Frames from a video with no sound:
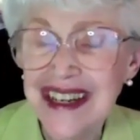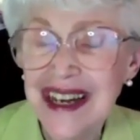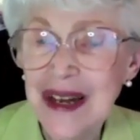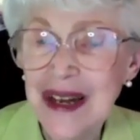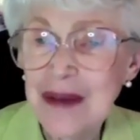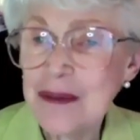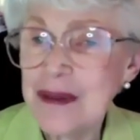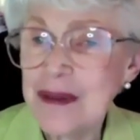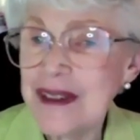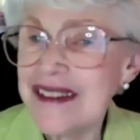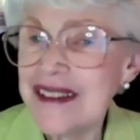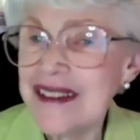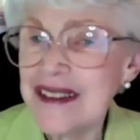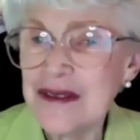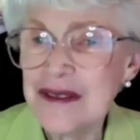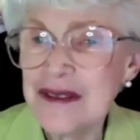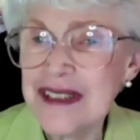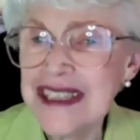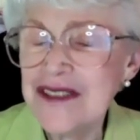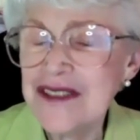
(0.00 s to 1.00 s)
but
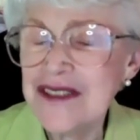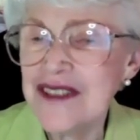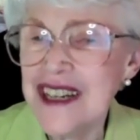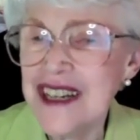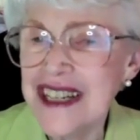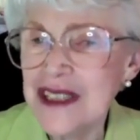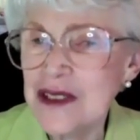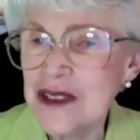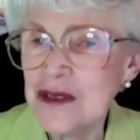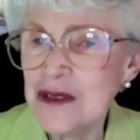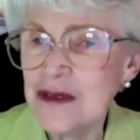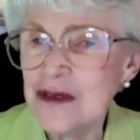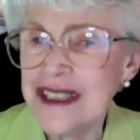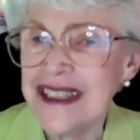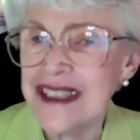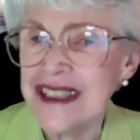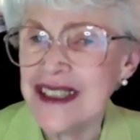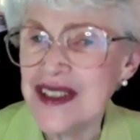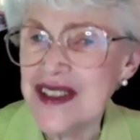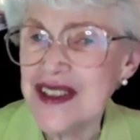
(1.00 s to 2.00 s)
really valuing
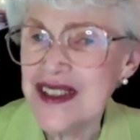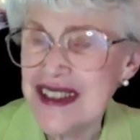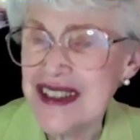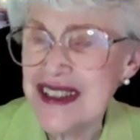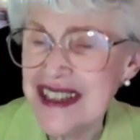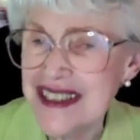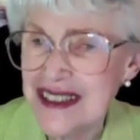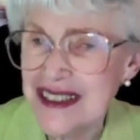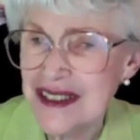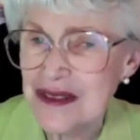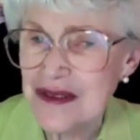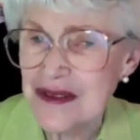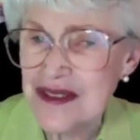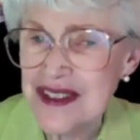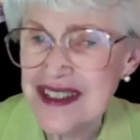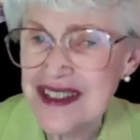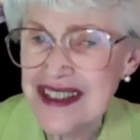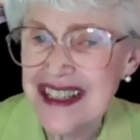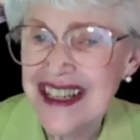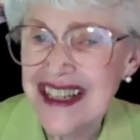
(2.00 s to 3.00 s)
ourselves
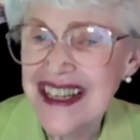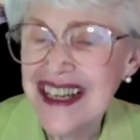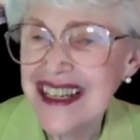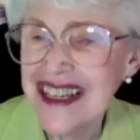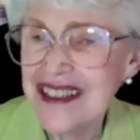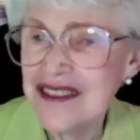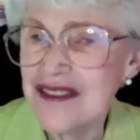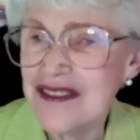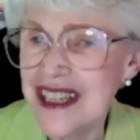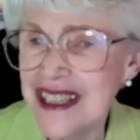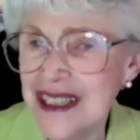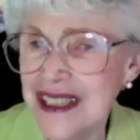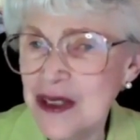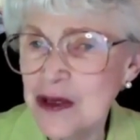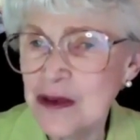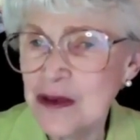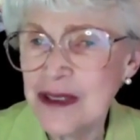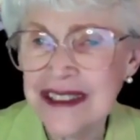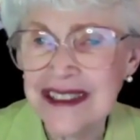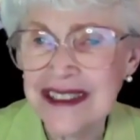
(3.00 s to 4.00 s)
and
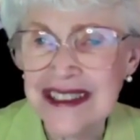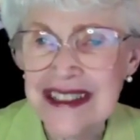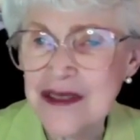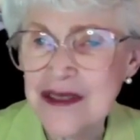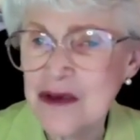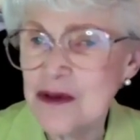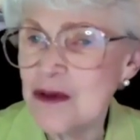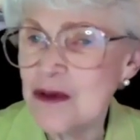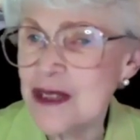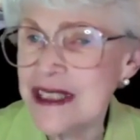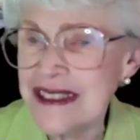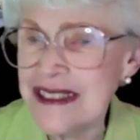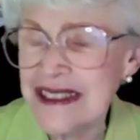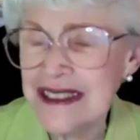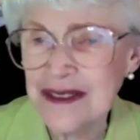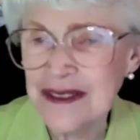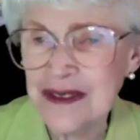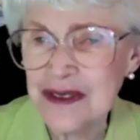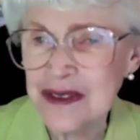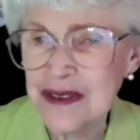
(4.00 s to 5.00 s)
valuing this
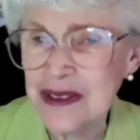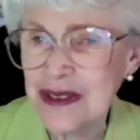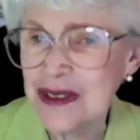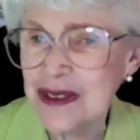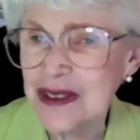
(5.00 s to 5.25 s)
wonderful,